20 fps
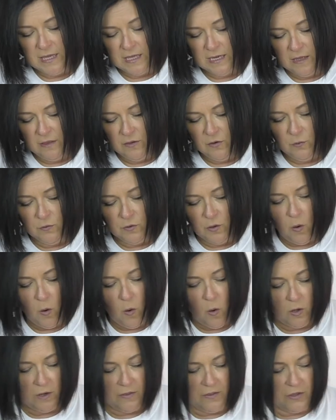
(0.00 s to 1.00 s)
it through the
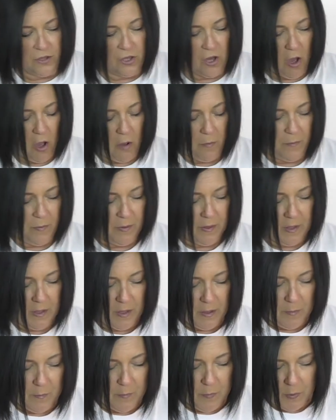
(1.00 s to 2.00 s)
hole in the top,
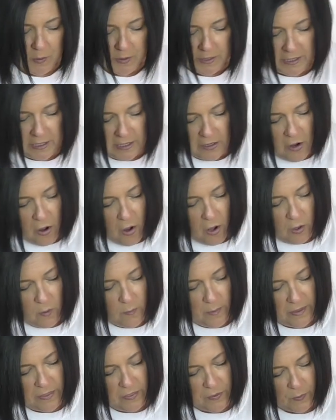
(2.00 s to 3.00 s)
pulling it all the
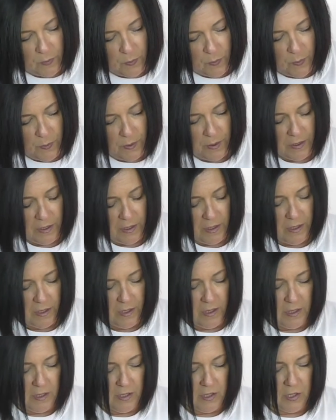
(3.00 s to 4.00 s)
way through
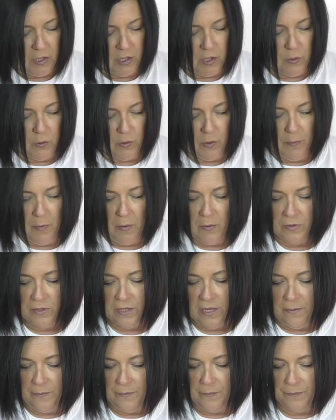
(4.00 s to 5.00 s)
to the
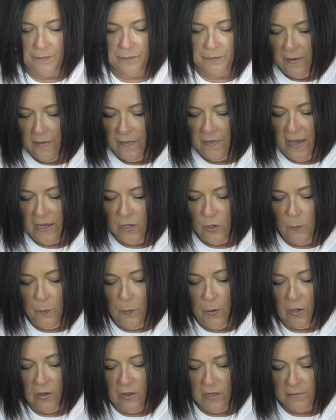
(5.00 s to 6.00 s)
bottom. Then you
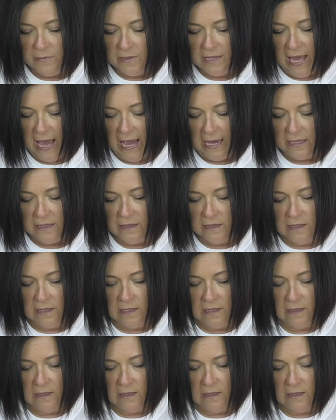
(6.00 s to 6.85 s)
pull them tight